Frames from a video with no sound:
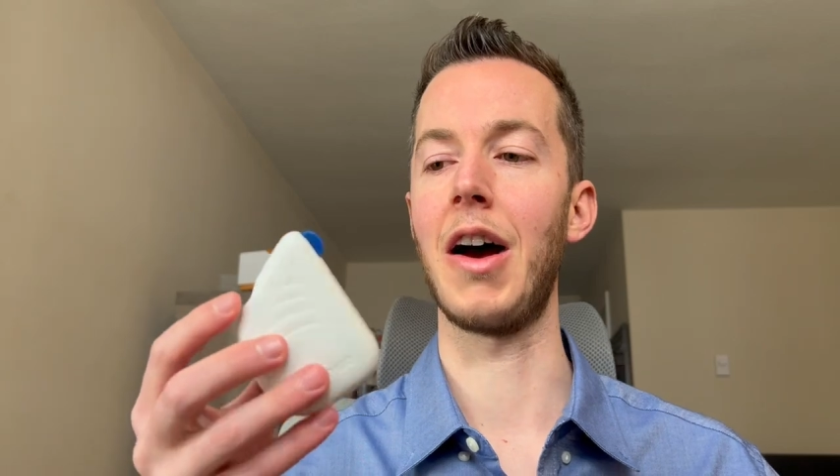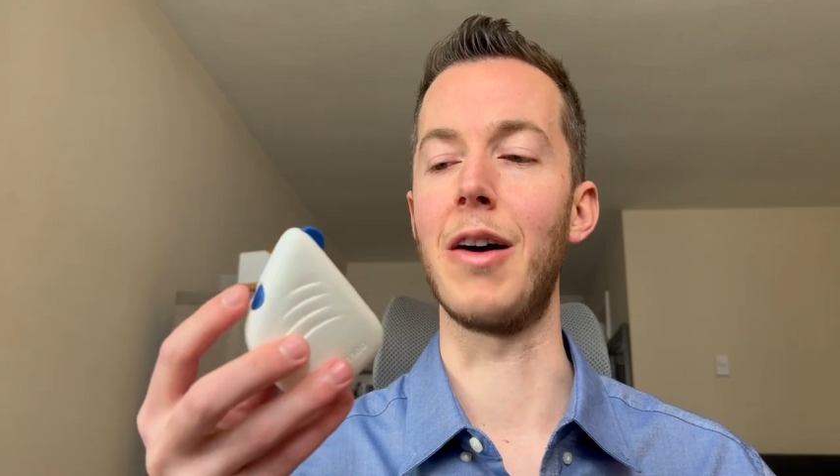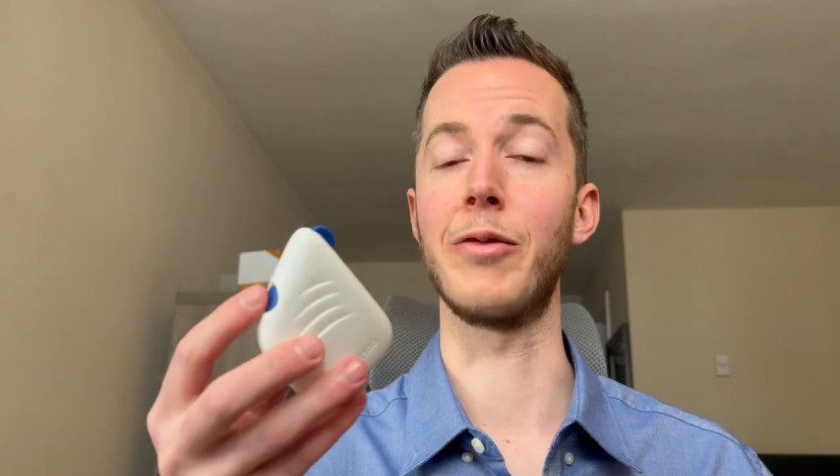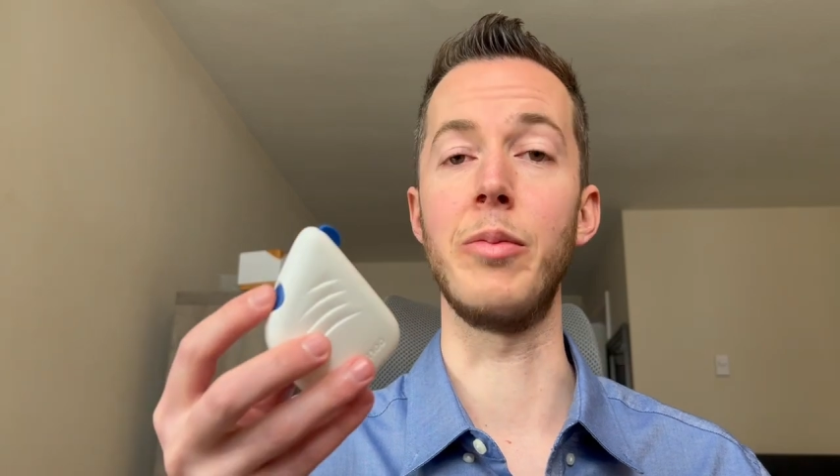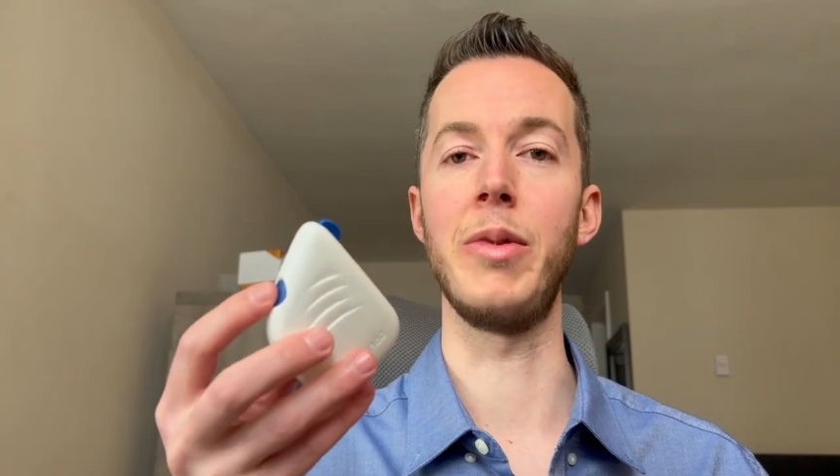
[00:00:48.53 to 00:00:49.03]

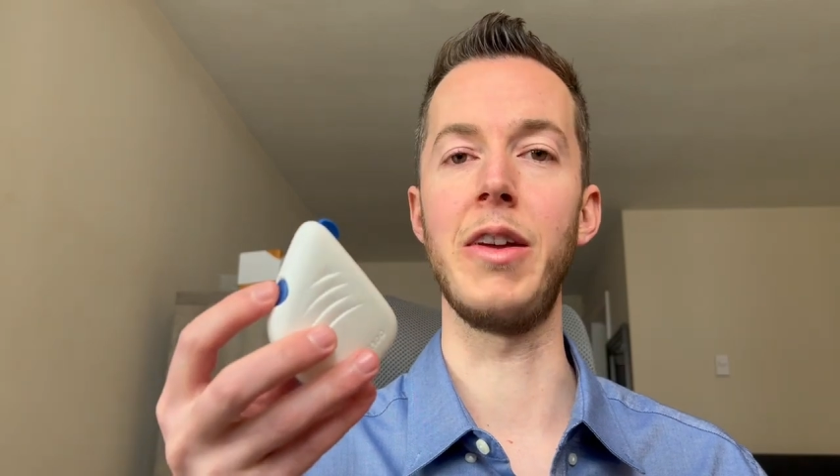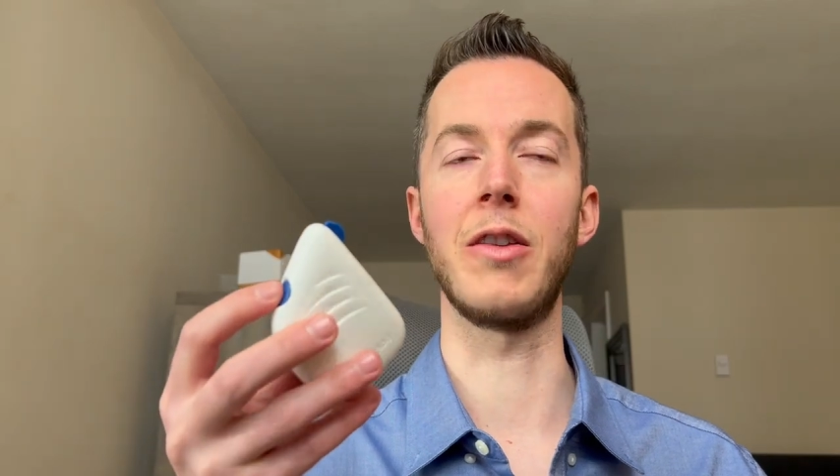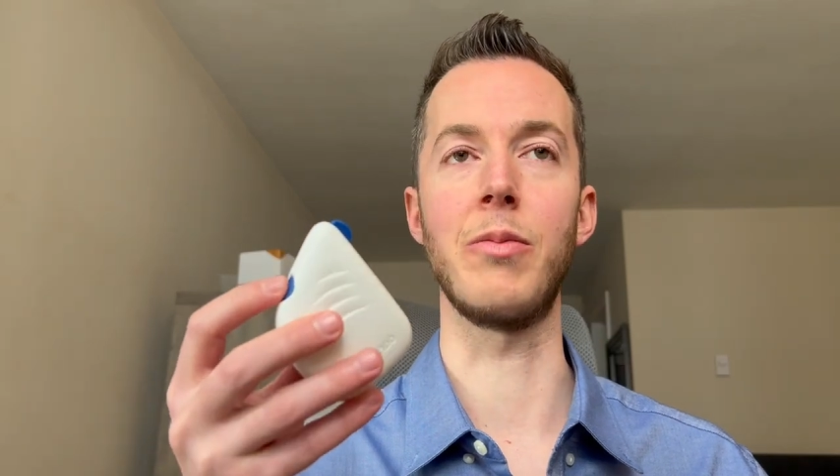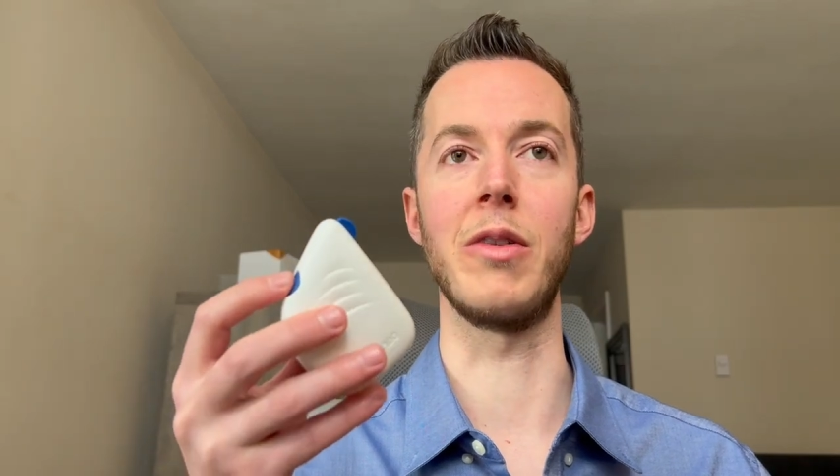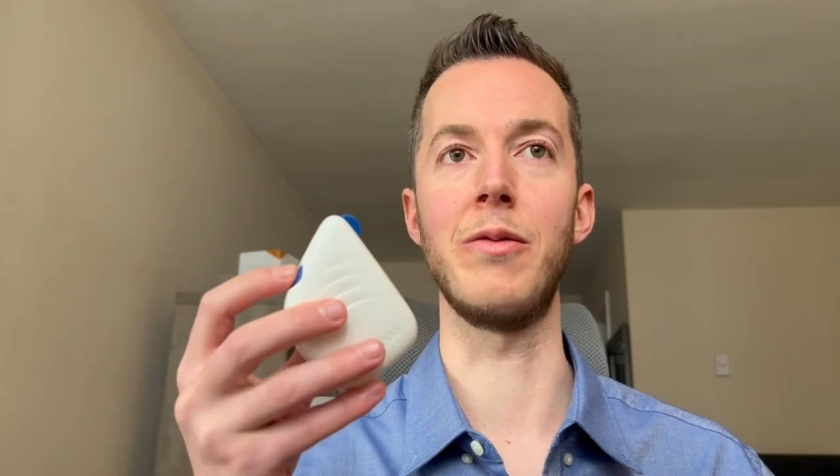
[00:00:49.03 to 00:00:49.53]
for me,
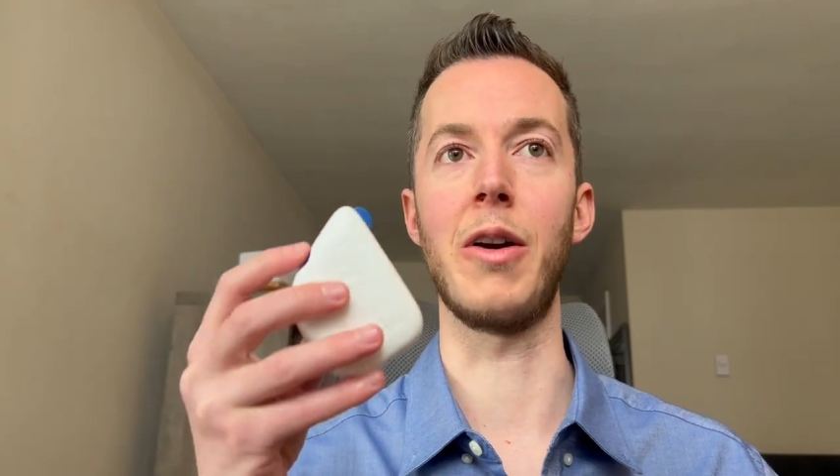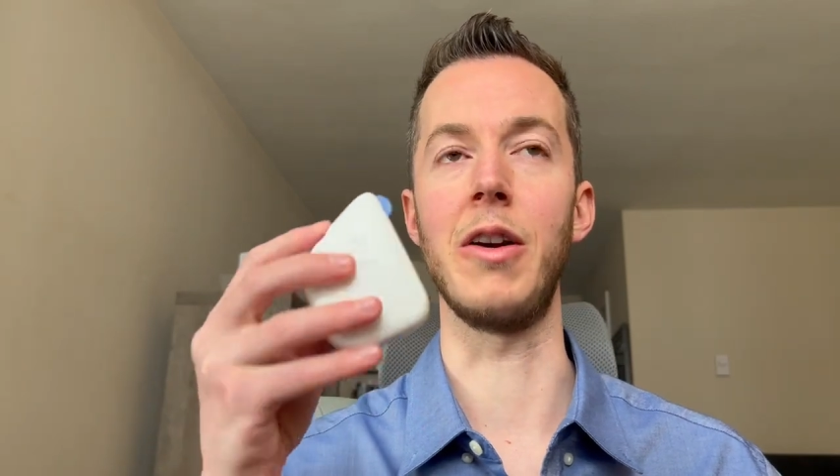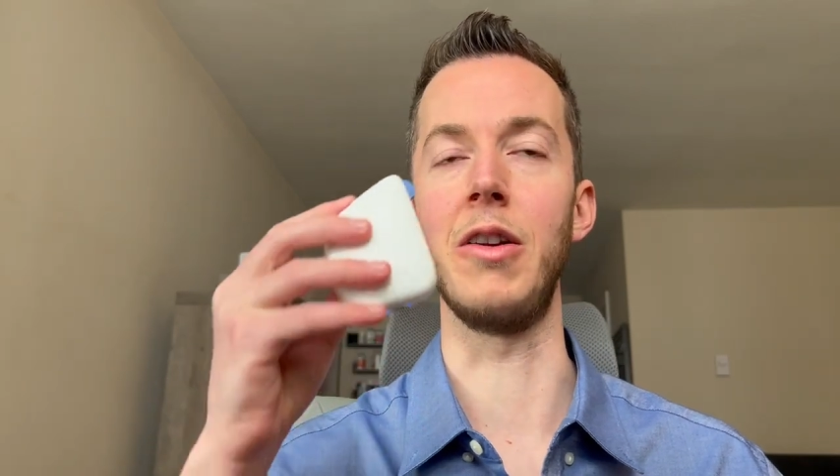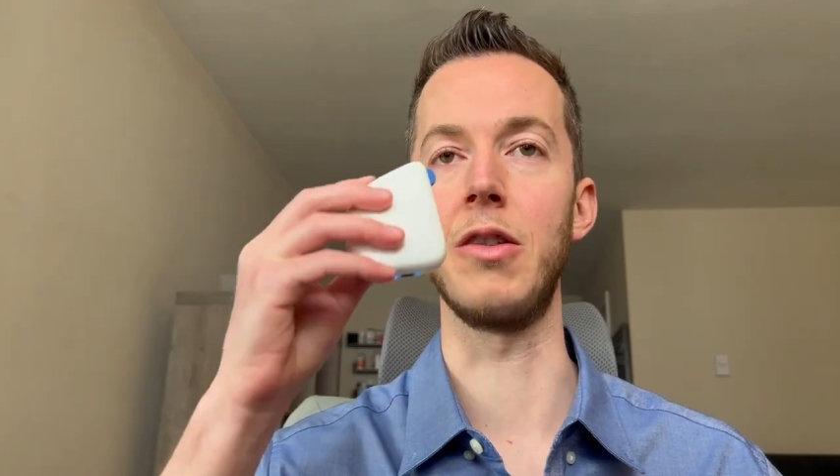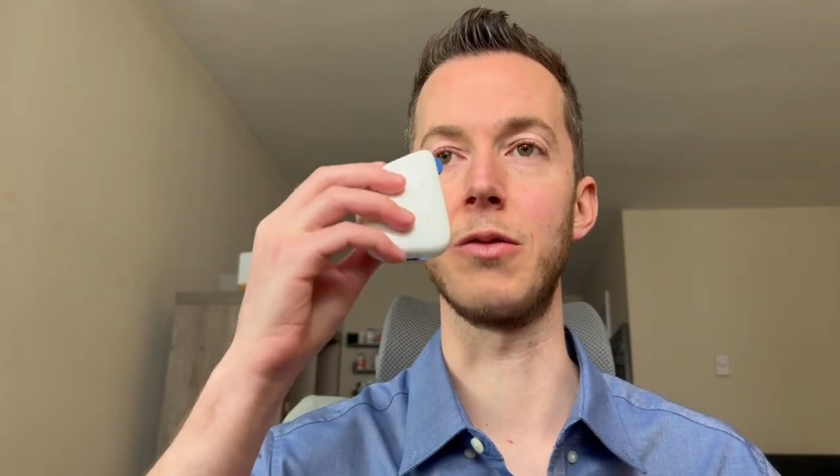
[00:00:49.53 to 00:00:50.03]
it's been
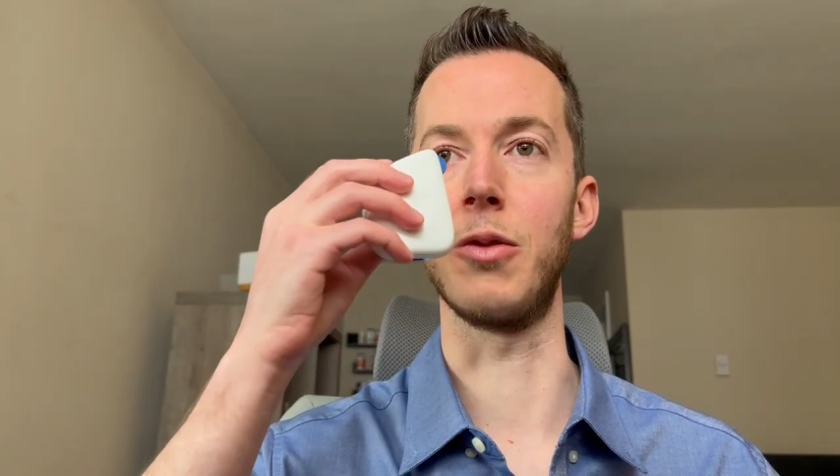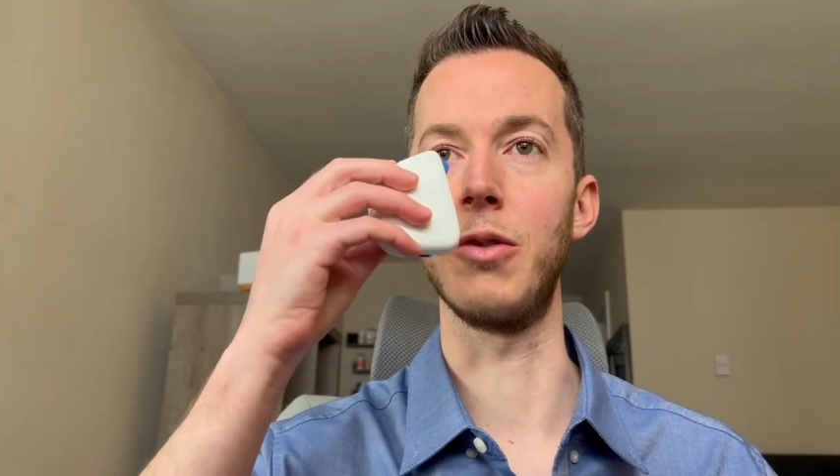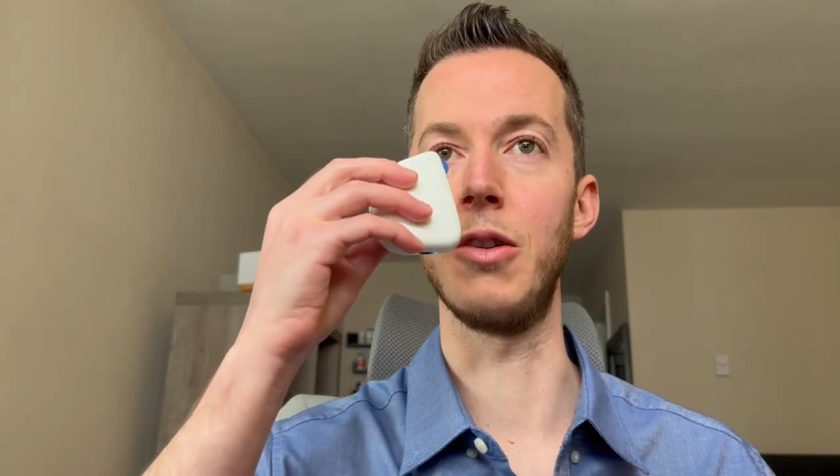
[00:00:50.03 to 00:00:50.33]
very useful.